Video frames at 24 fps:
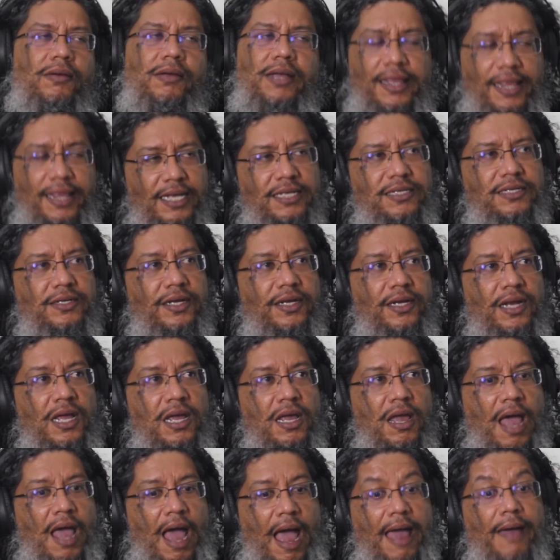Okay, that's good.
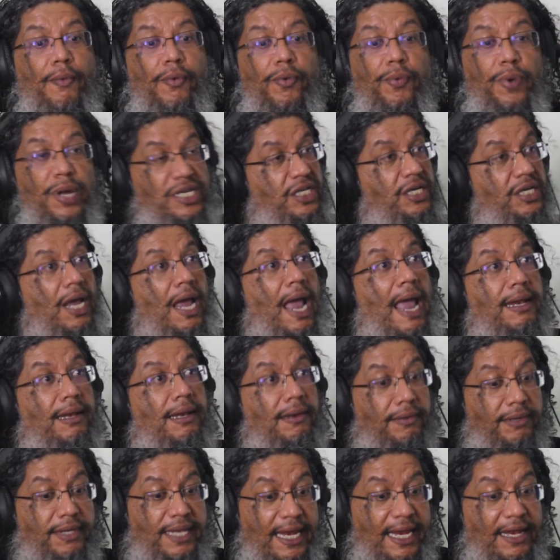Which
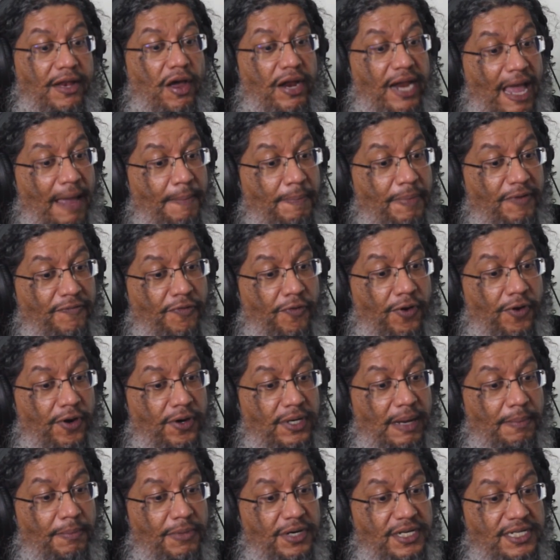did not happen for
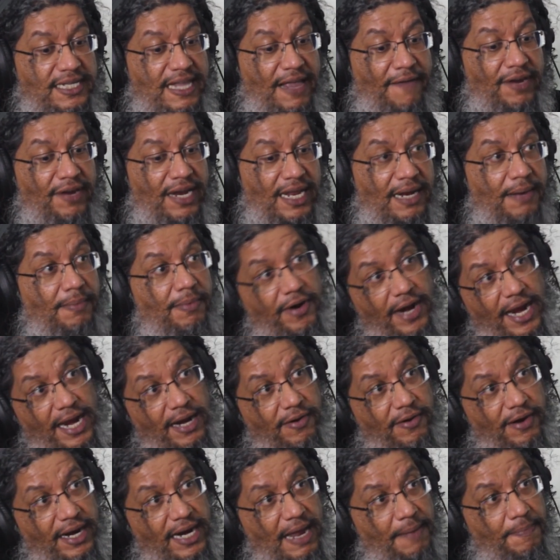number 7 and number 8,
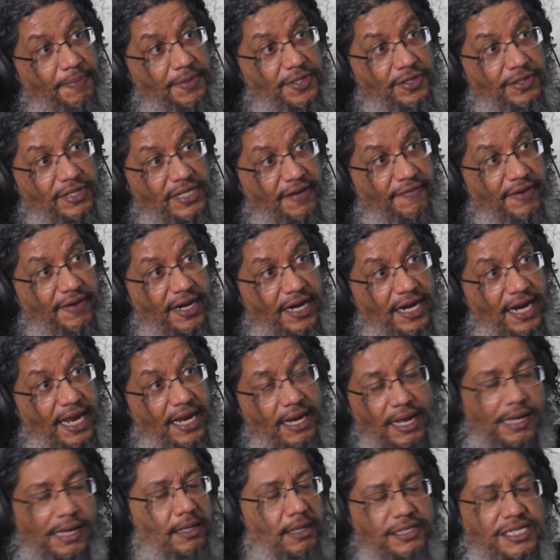right? Episode 7 and
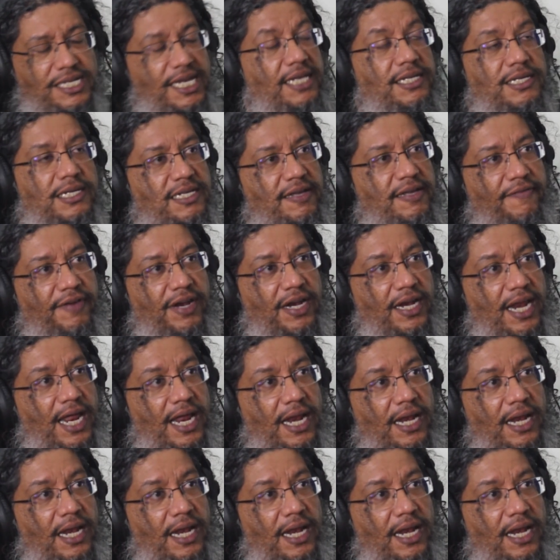8, season 7 and 8.